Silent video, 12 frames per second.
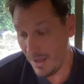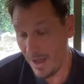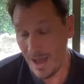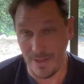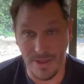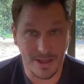
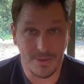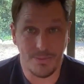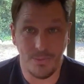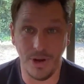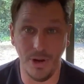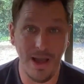I think
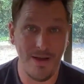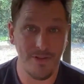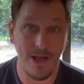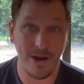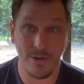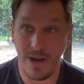we don't have a
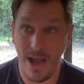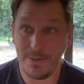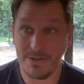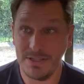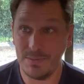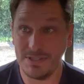lot of great
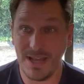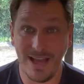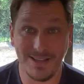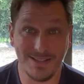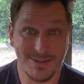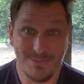options
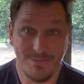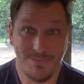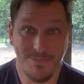besides